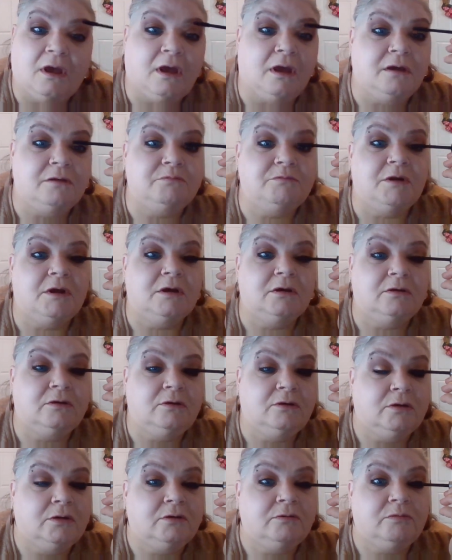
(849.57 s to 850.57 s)
I'm
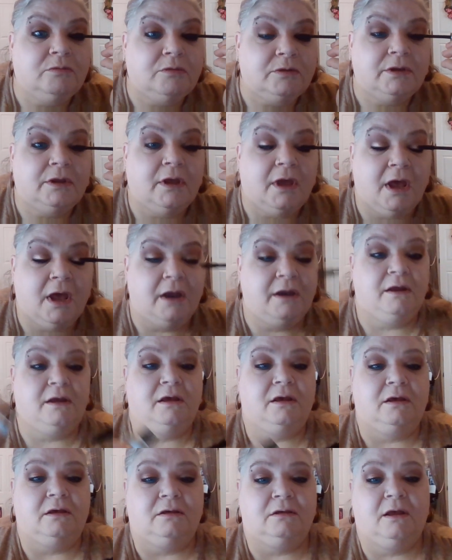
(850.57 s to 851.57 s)
not good with the
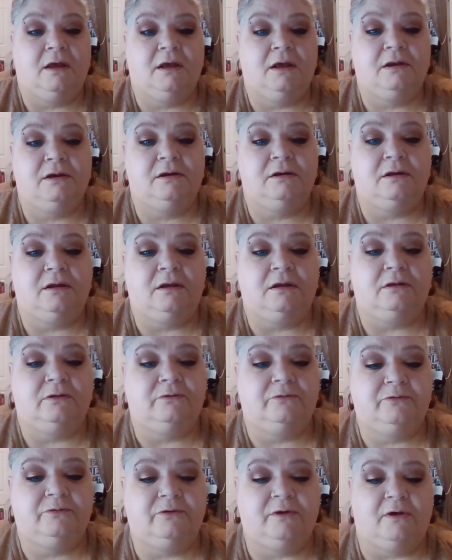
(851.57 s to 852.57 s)
editing, editing
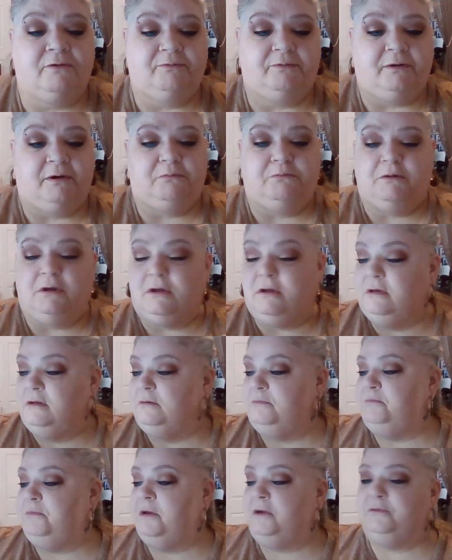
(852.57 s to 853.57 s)
and stuff, and I'm not
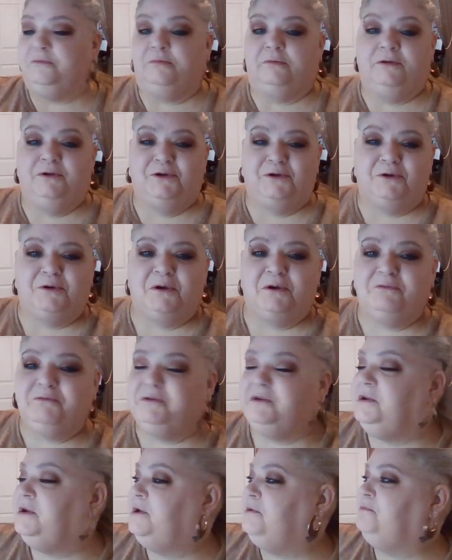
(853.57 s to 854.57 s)
going to bug, you know,
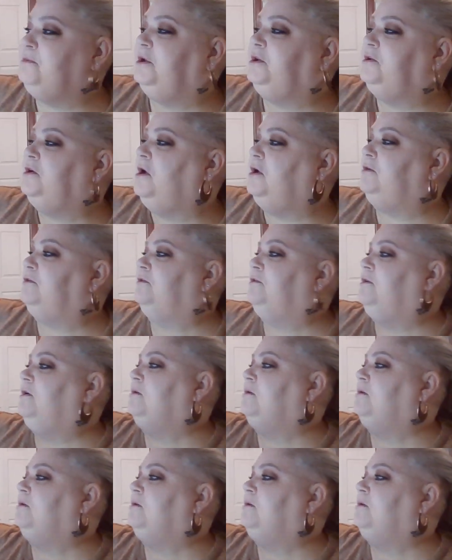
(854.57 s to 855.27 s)
every time my daughter